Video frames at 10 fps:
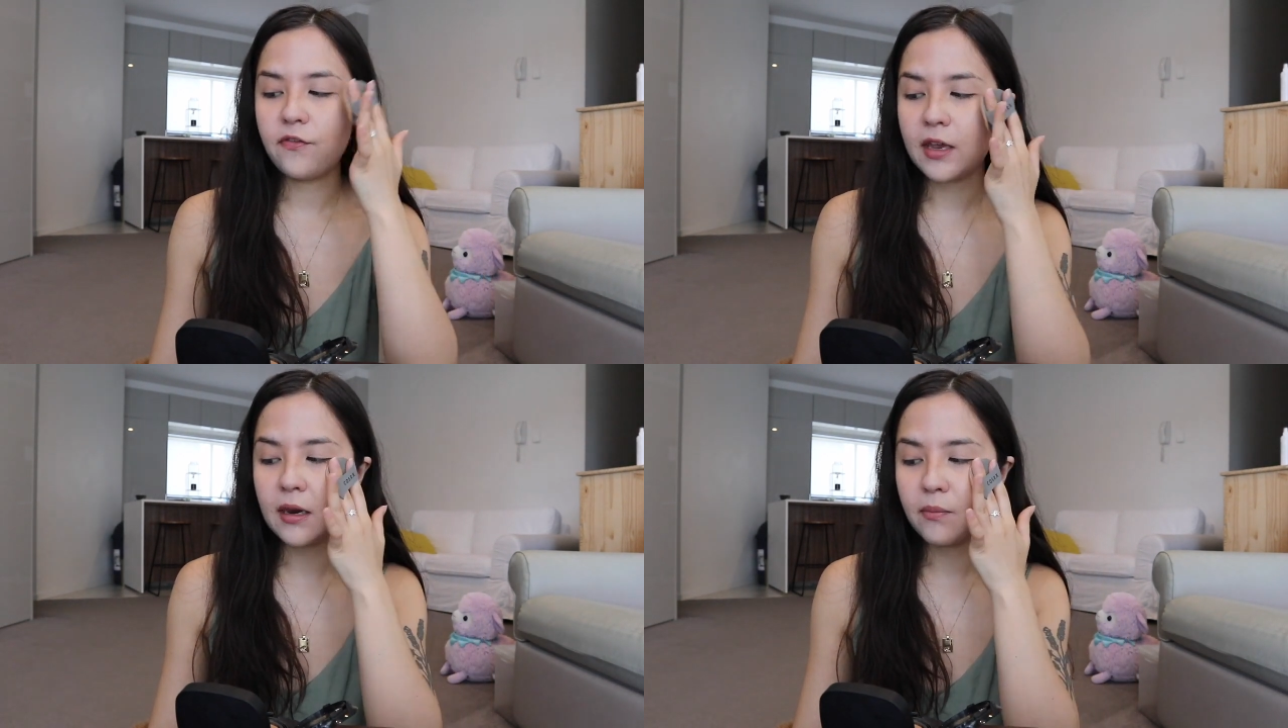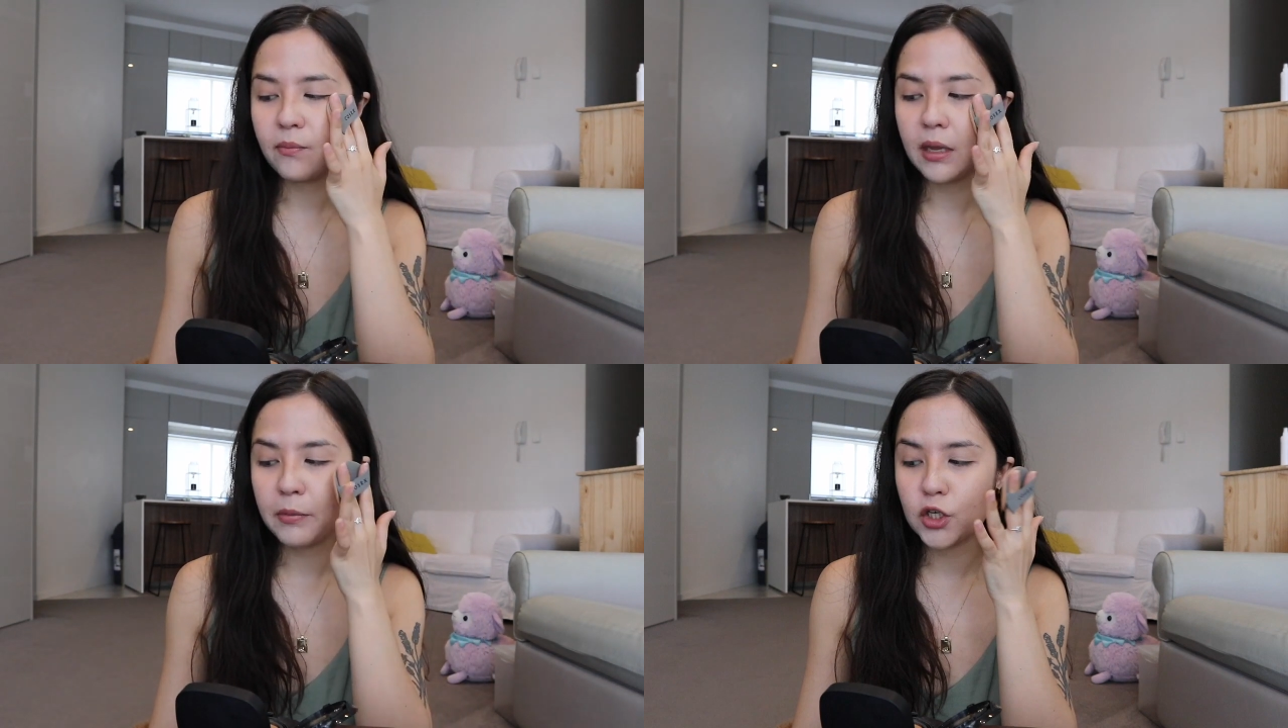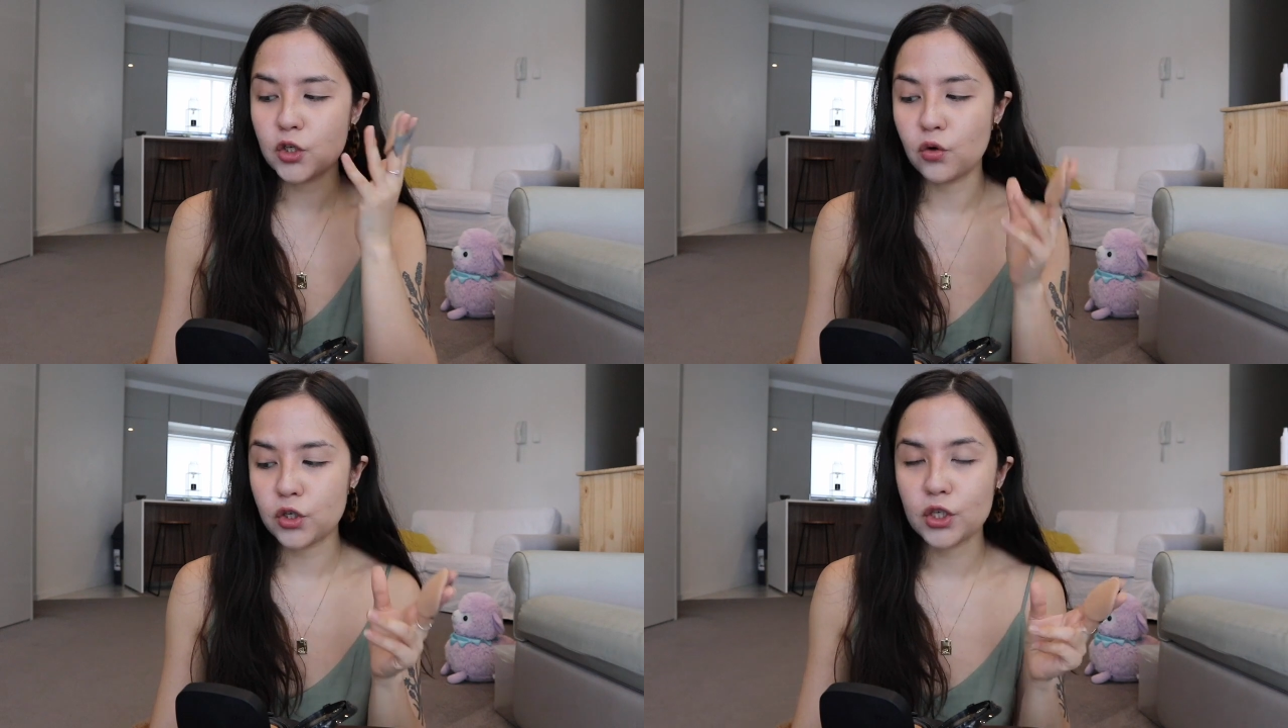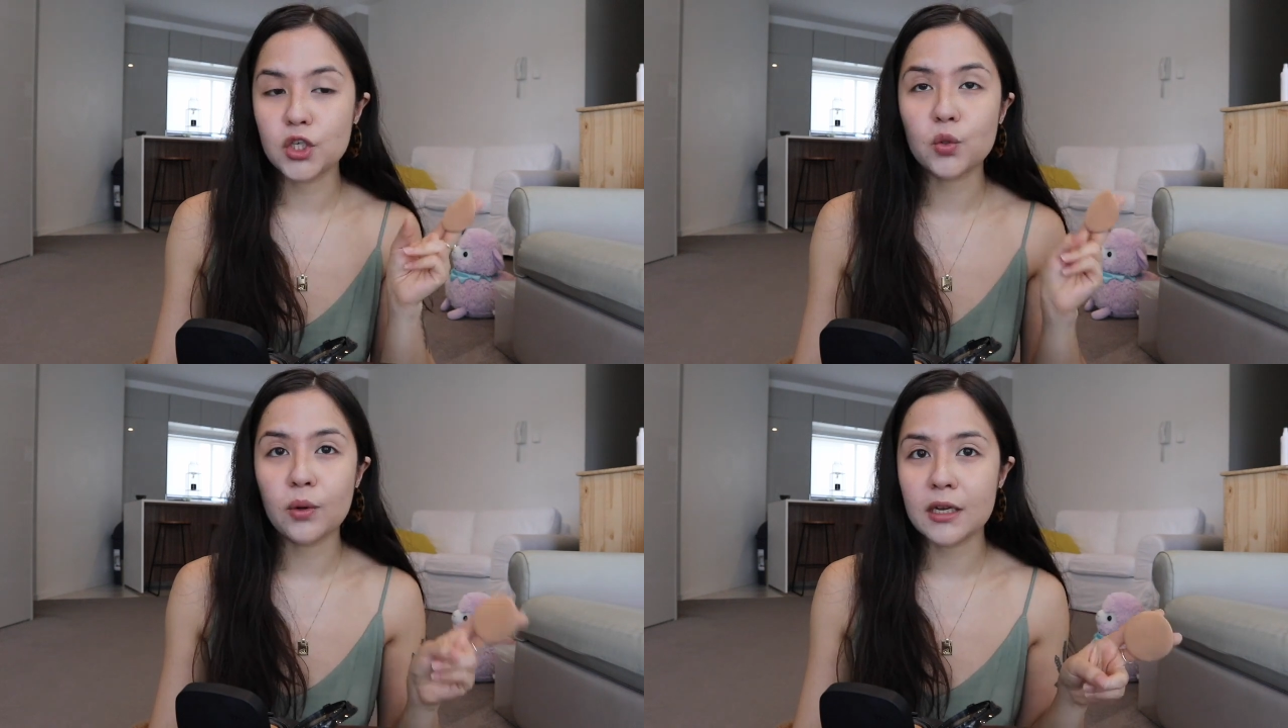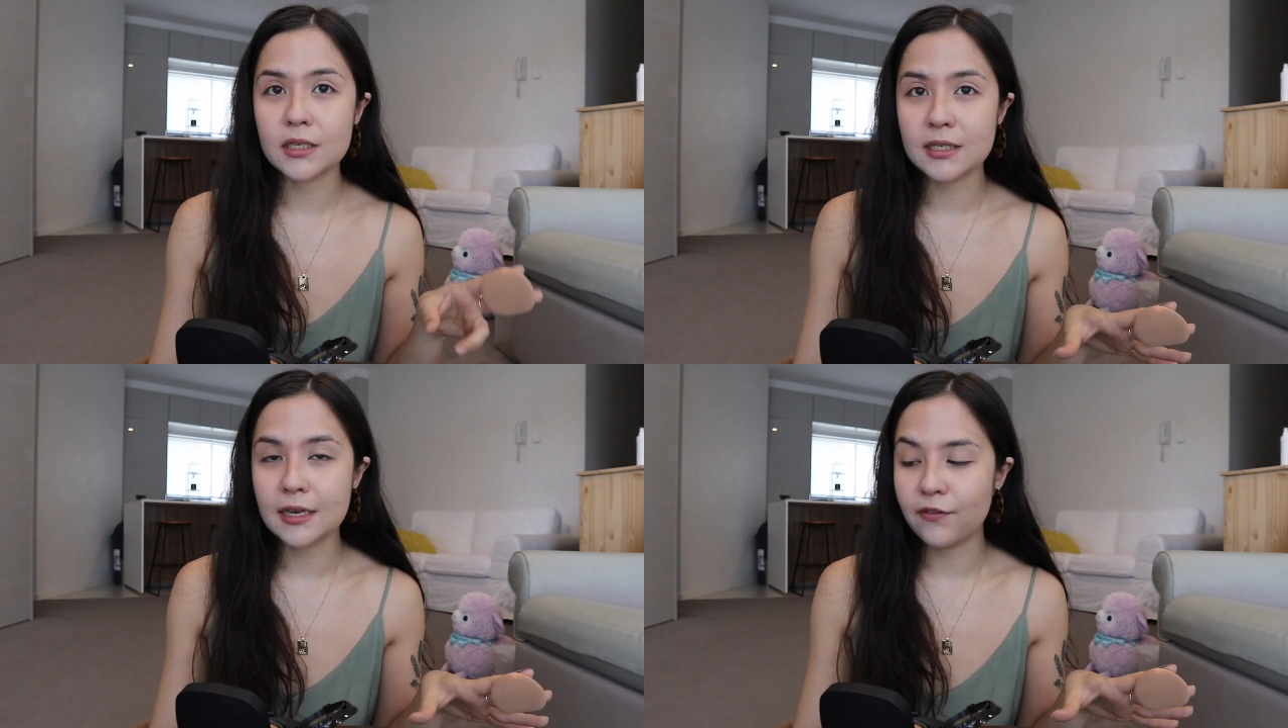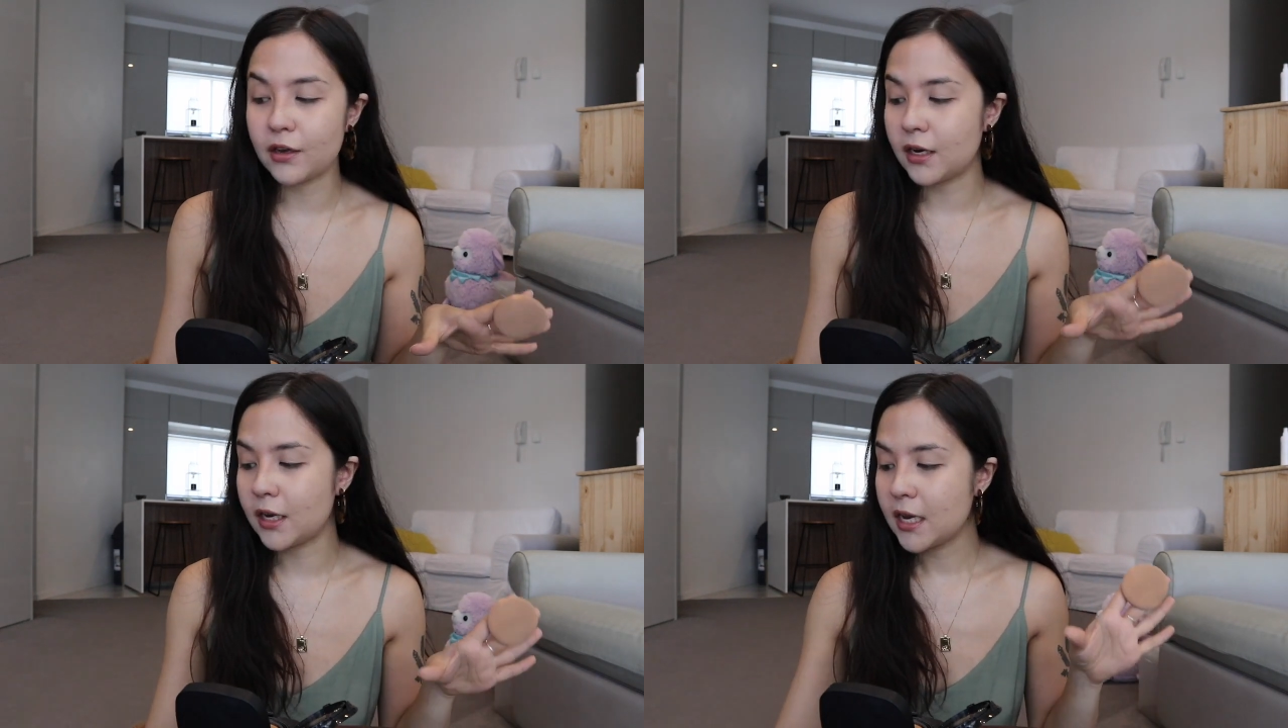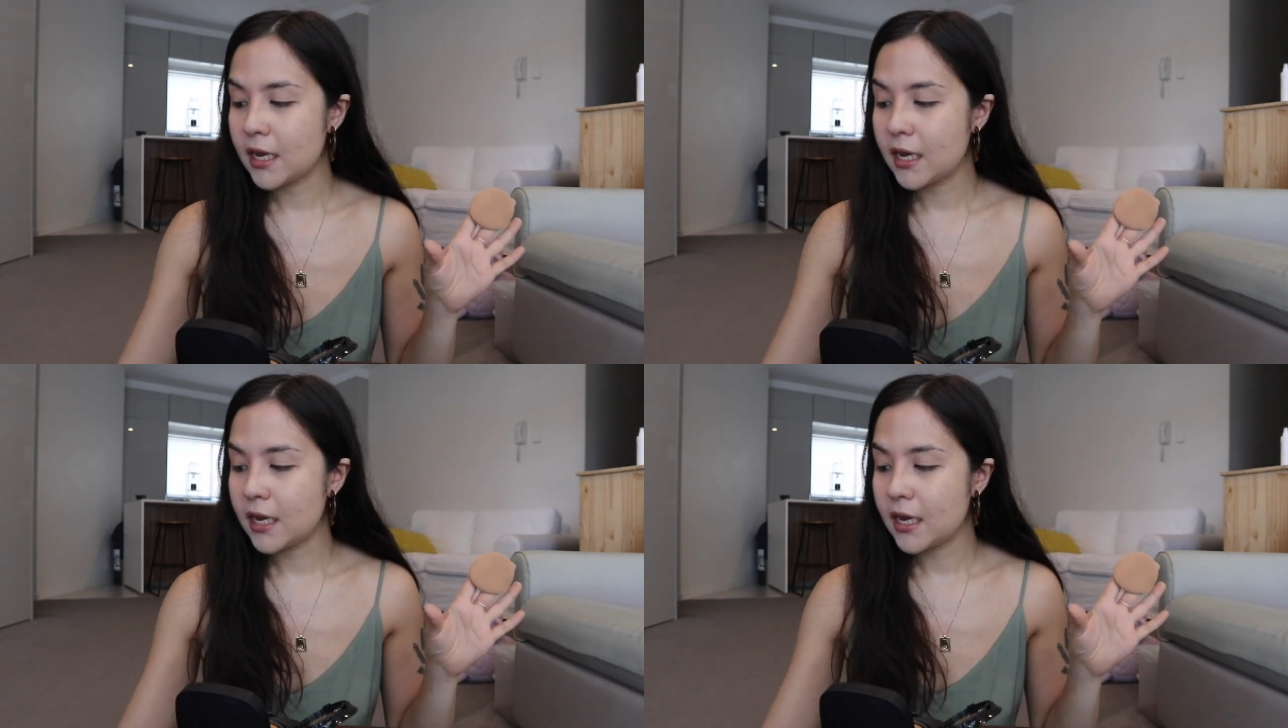Fit Blemish Cushion 27